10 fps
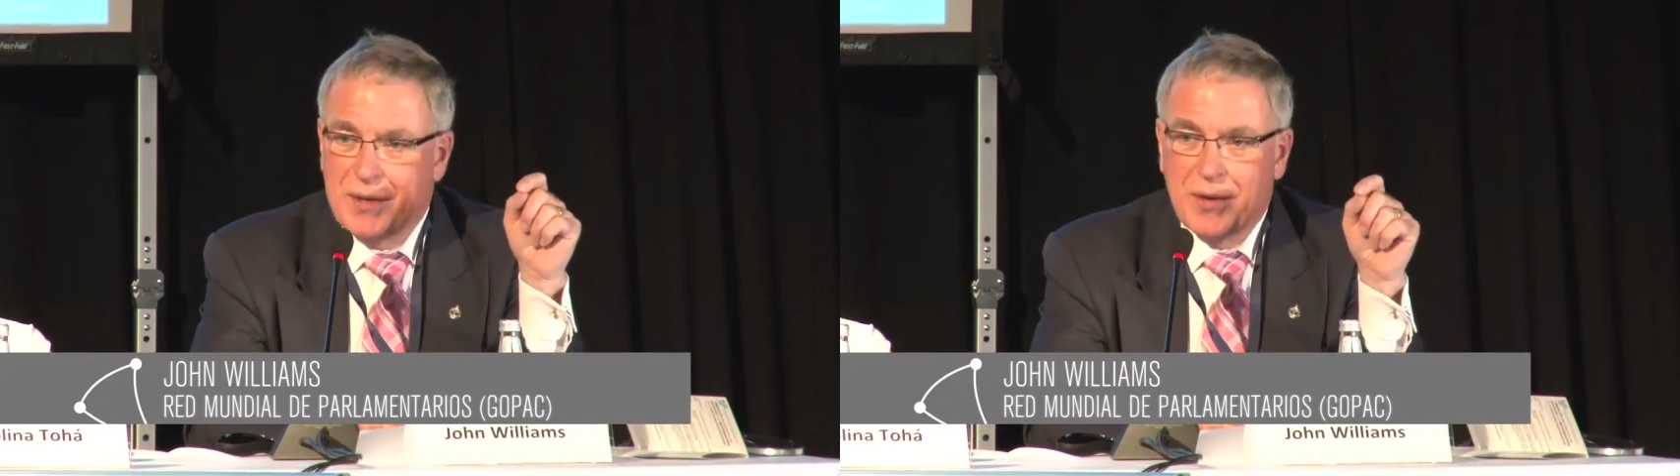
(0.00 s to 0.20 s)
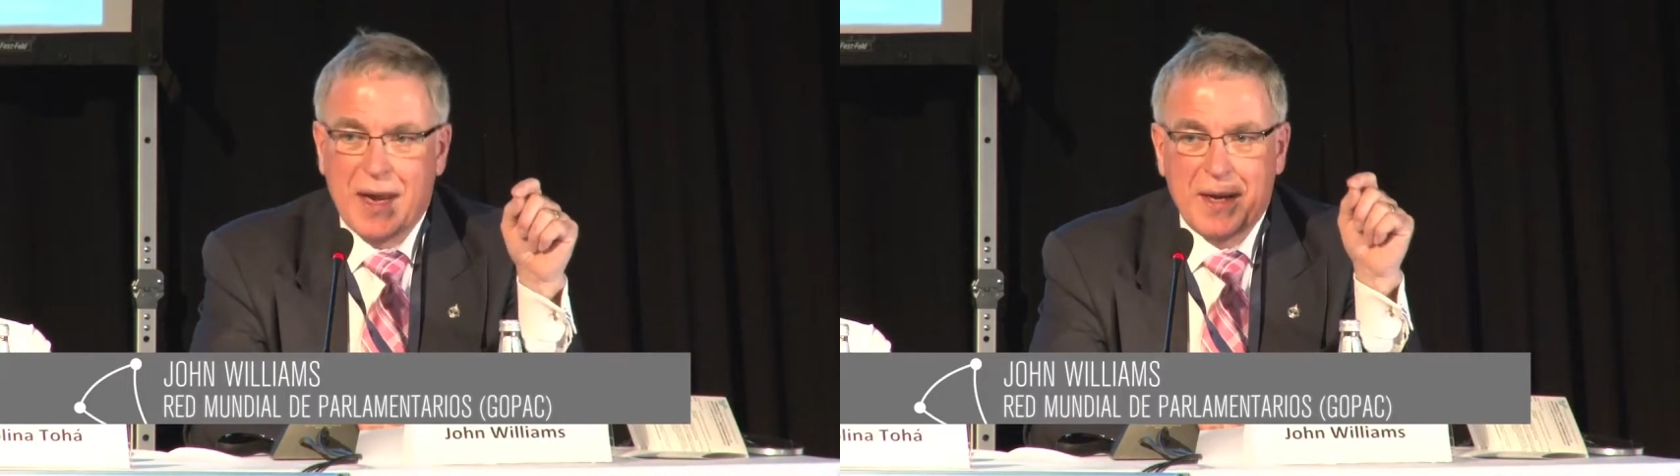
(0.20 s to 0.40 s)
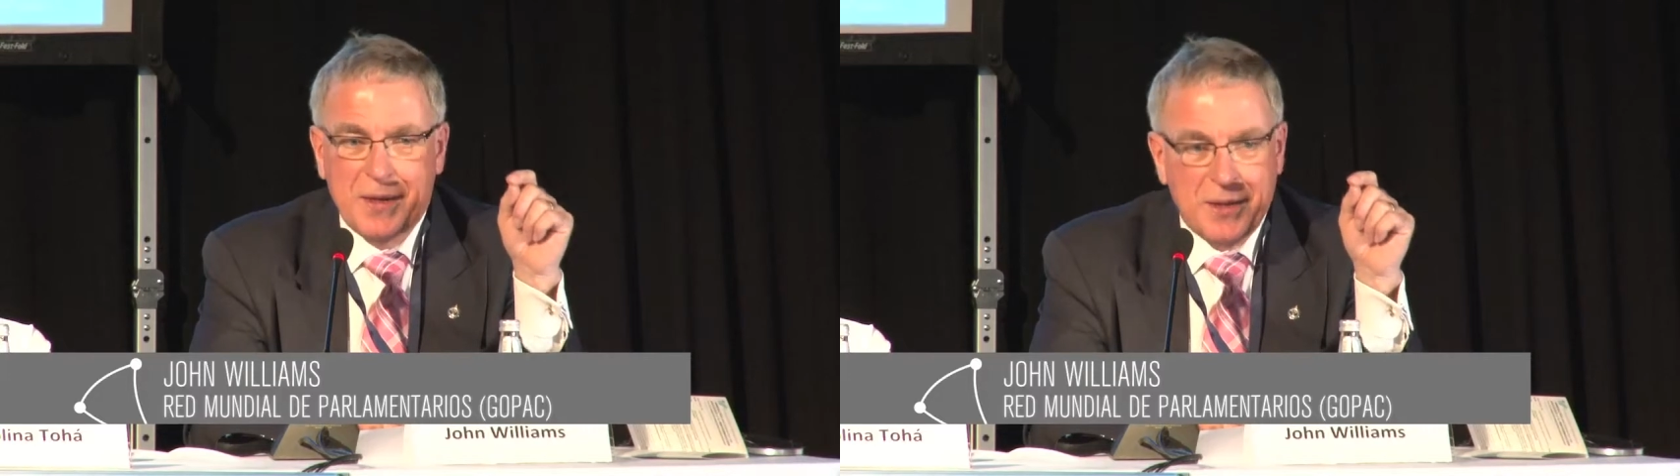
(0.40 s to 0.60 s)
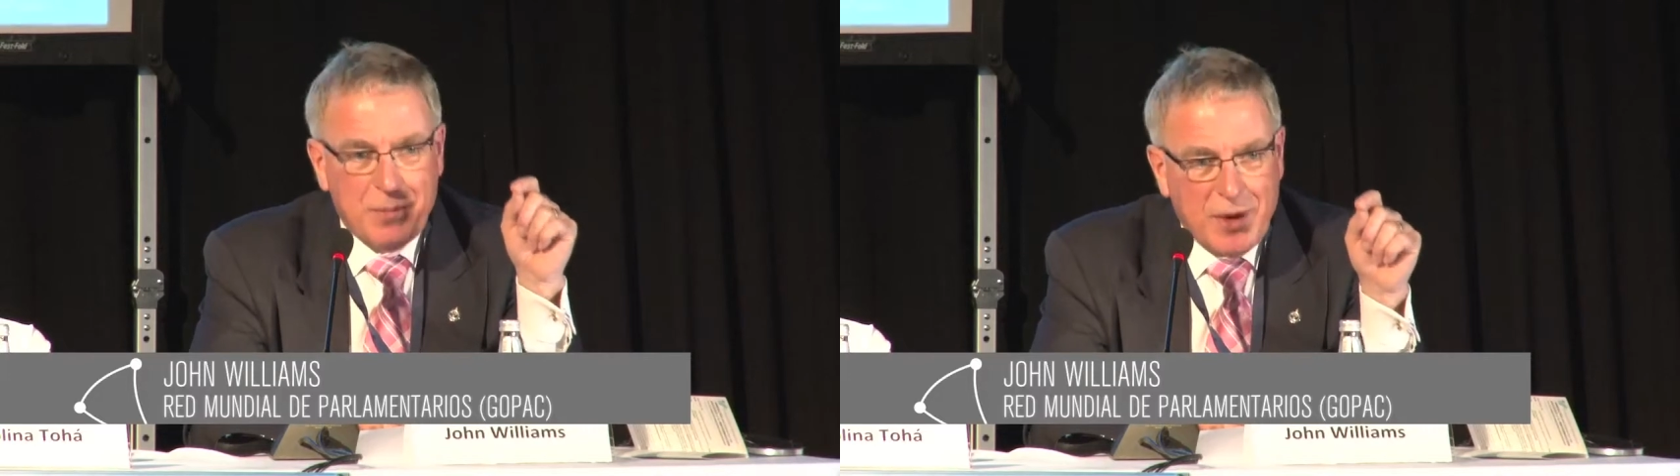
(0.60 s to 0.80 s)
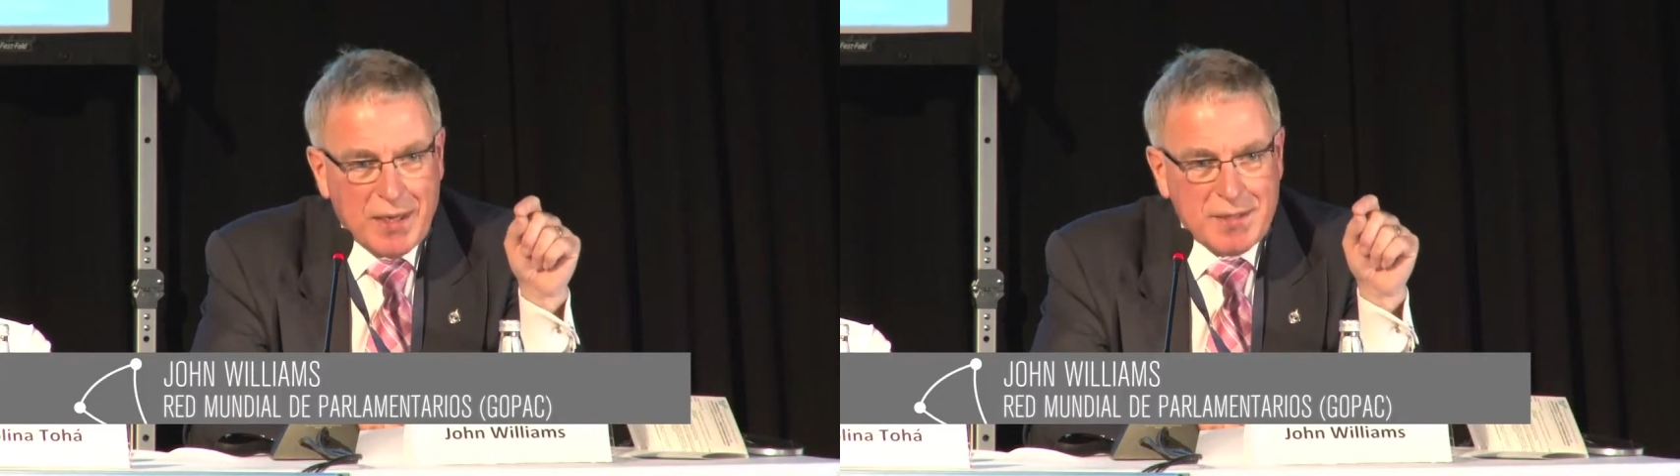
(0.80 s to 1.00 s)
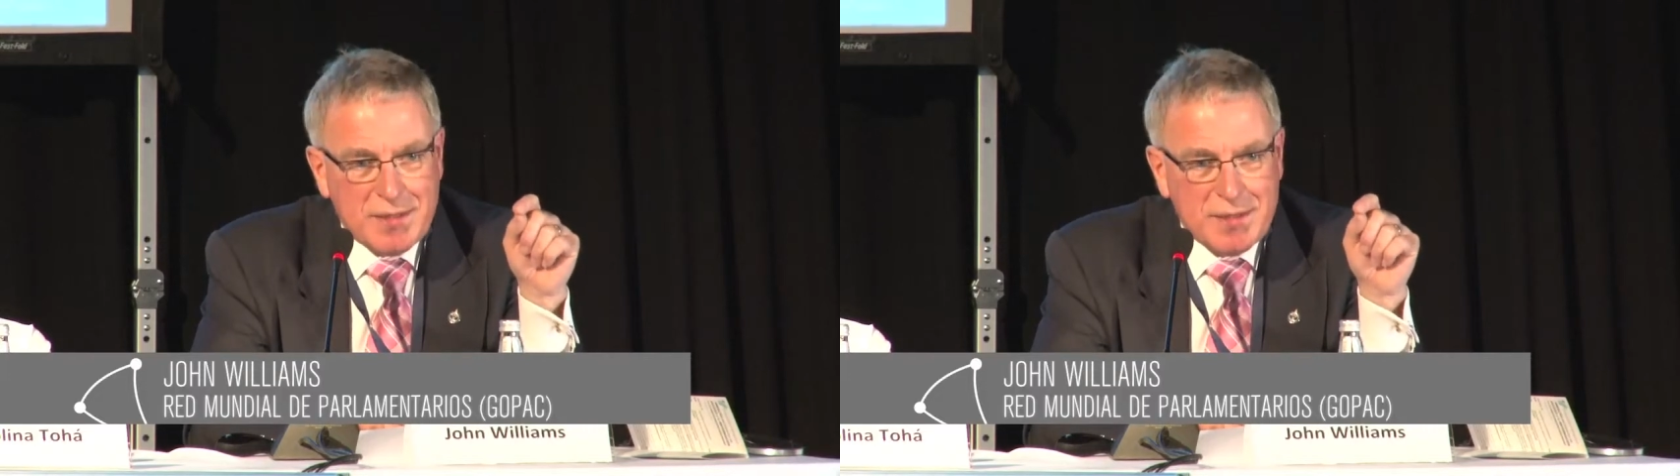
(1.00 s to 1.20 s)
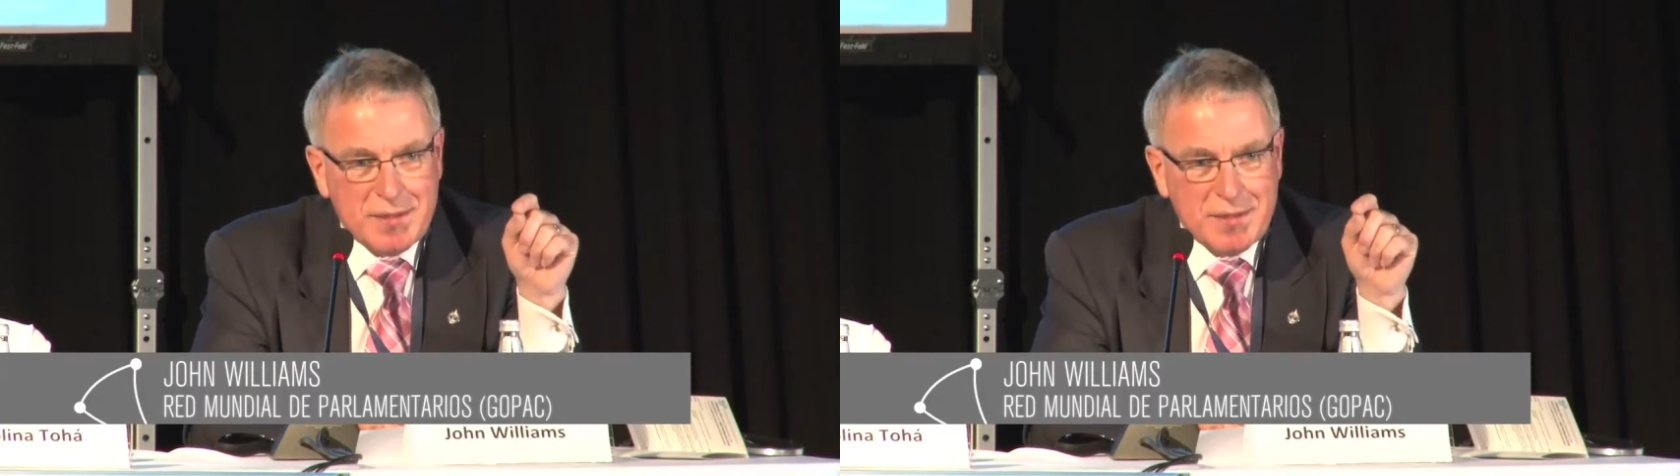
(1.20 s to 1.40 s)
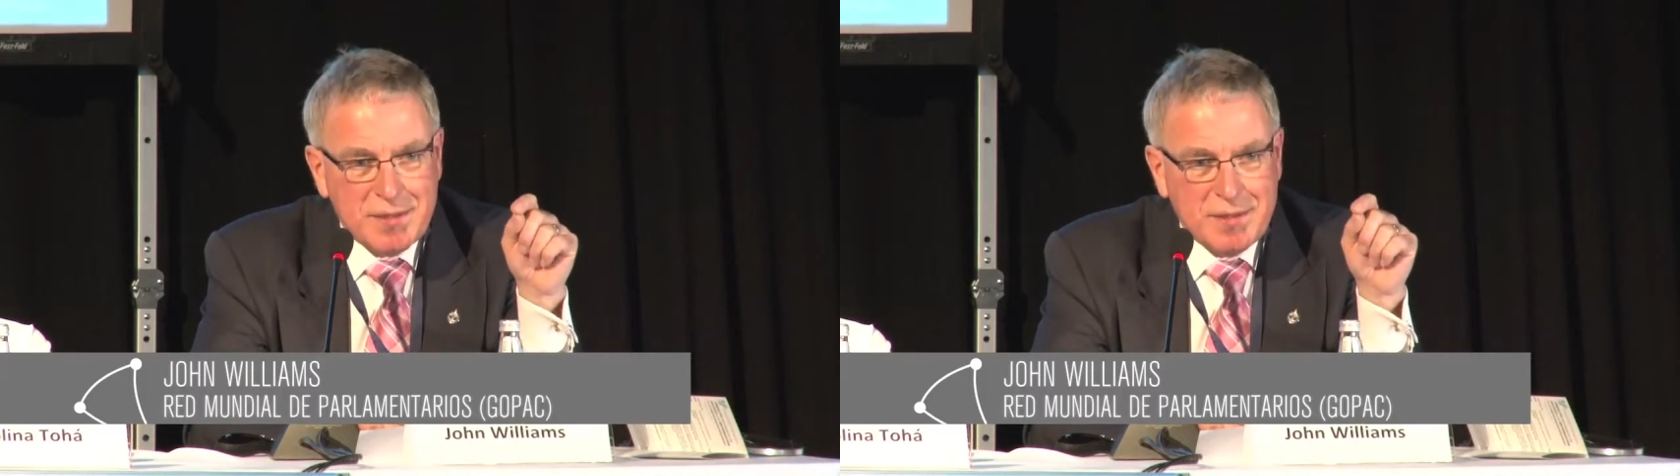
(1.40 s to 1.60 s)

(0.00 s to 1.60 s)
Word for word: to like the price.